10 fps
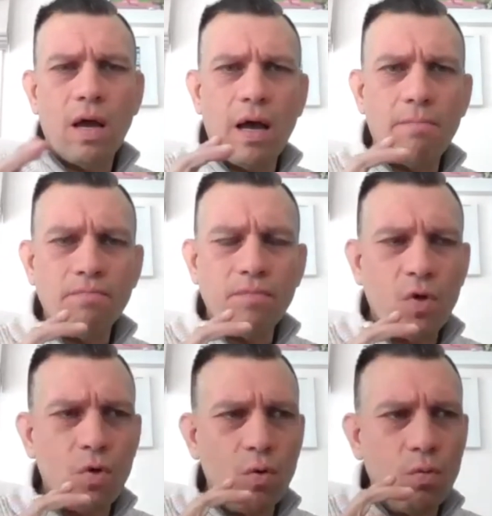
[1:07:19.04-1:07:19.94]

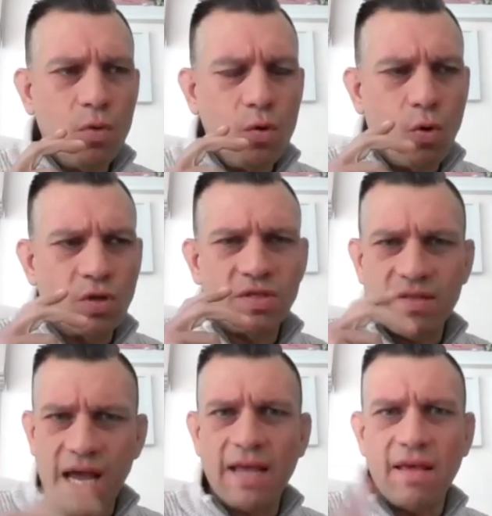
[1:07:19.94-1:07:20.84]
who wants to
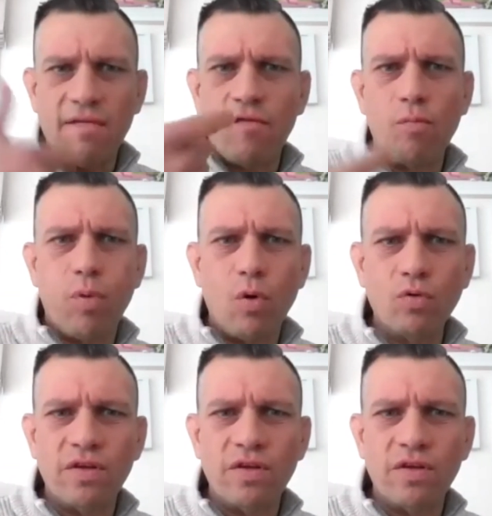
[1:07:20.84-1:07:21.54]
take their football